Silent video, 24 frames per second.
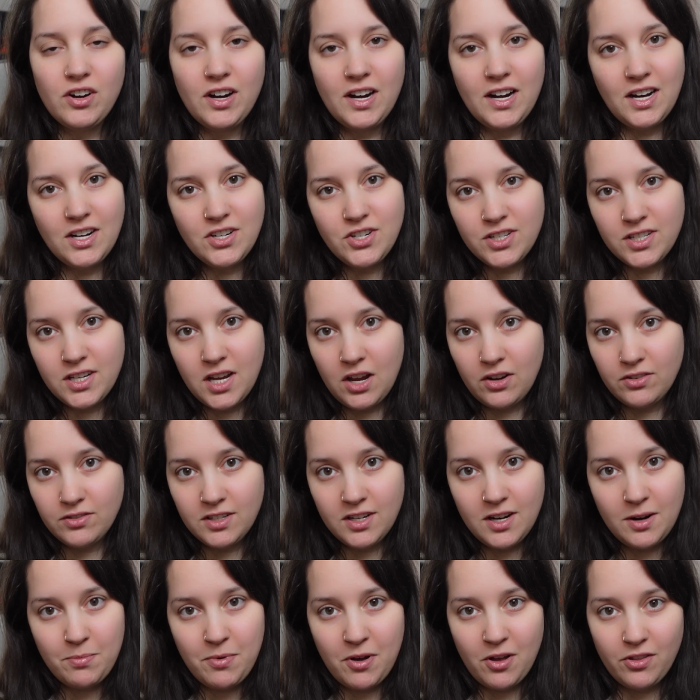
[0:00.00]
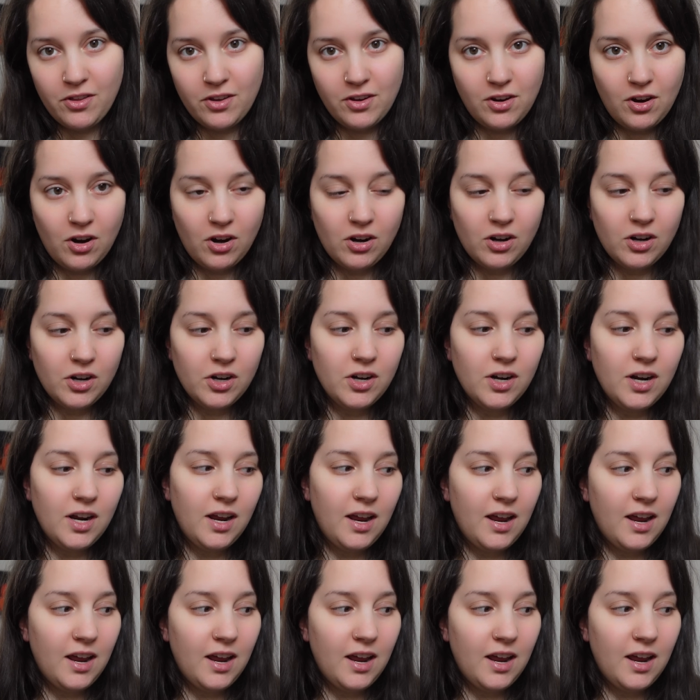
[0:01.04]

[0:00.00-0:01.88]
right, I just counted up all the yarn